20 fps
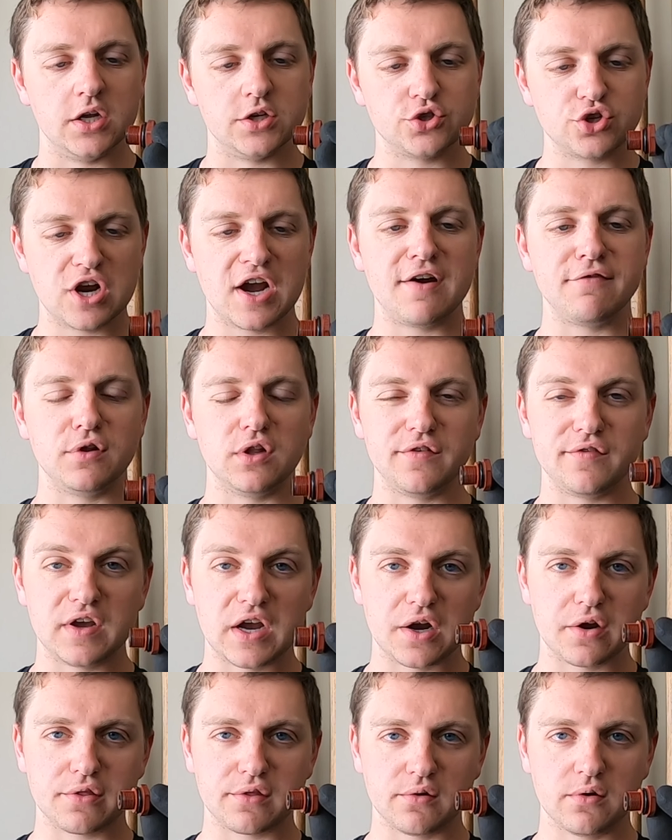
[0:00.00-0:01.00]
travel of
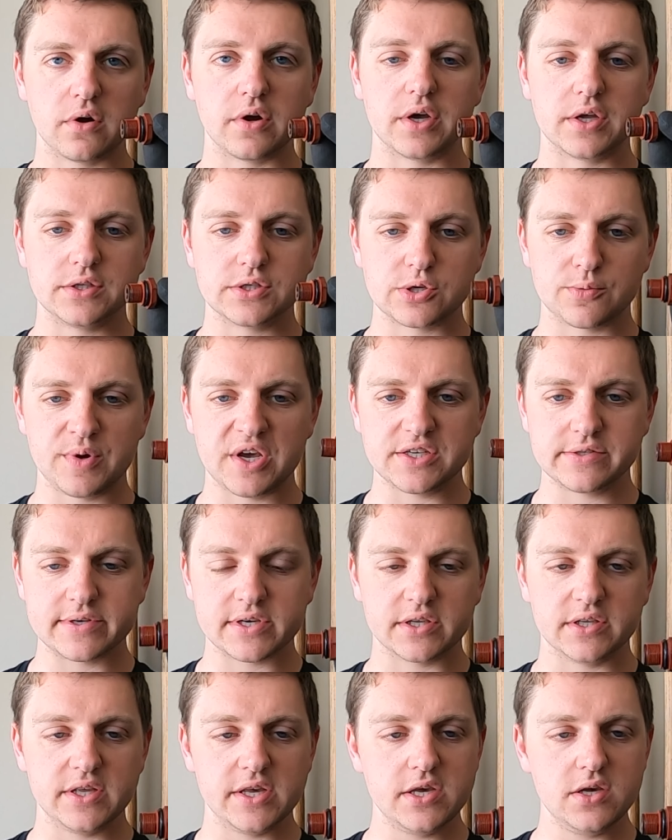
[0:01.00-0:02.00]
air through it. So
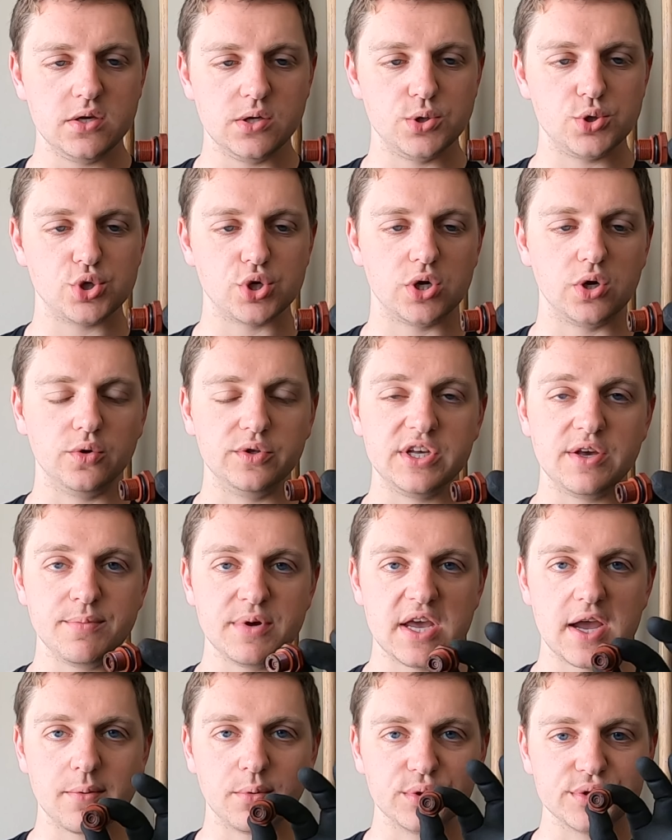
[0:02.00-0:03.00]
basically, you should only
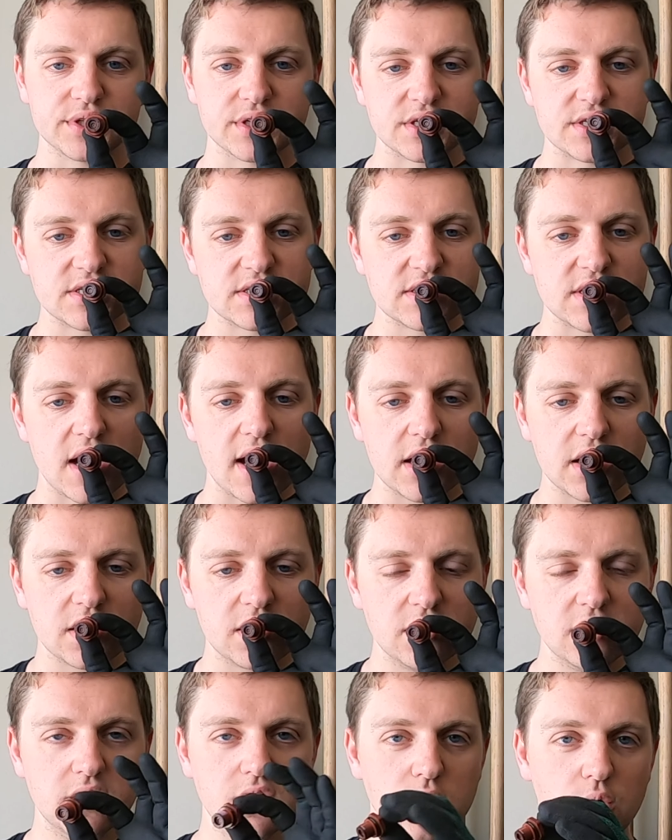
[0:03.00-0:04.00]
be able to suck
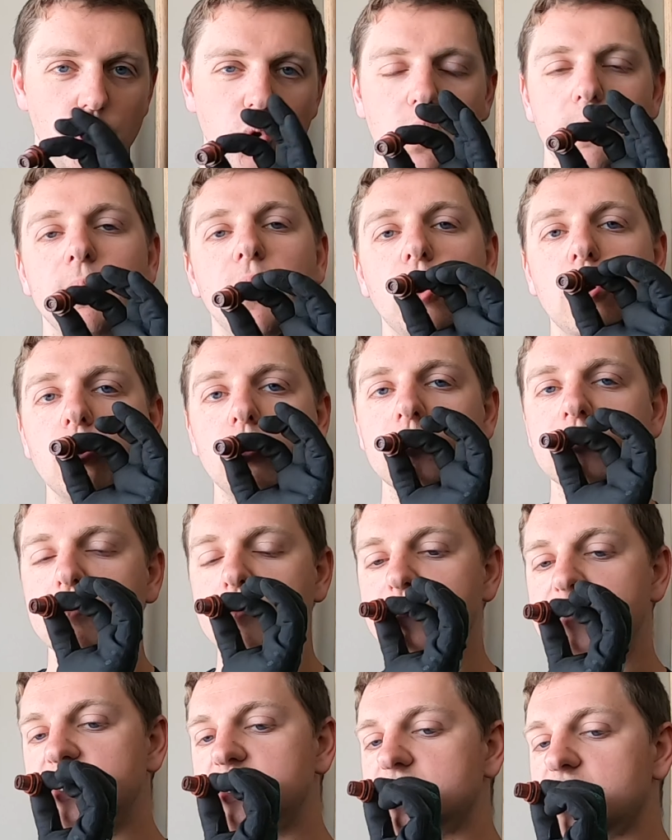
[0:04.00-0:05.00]
or pull
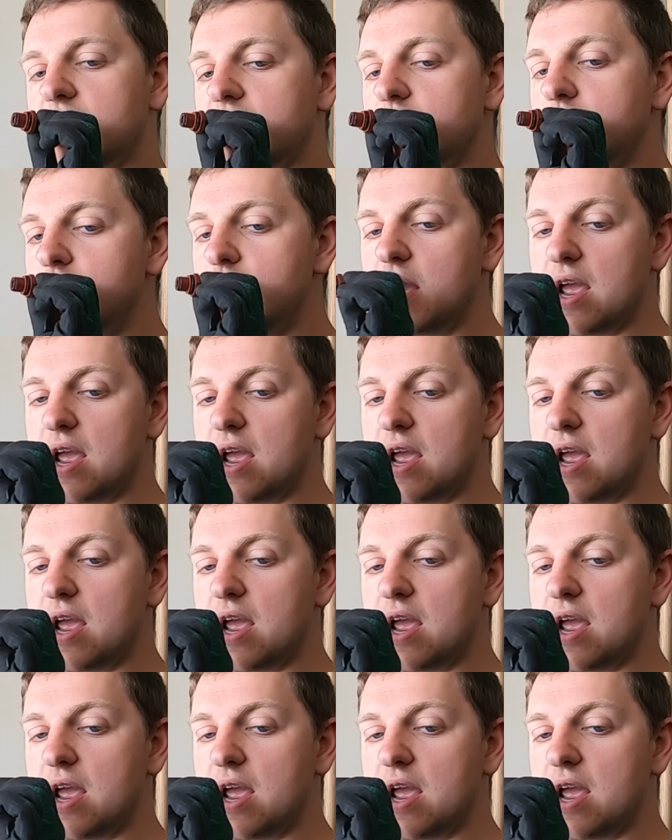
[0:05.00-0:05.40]
from this side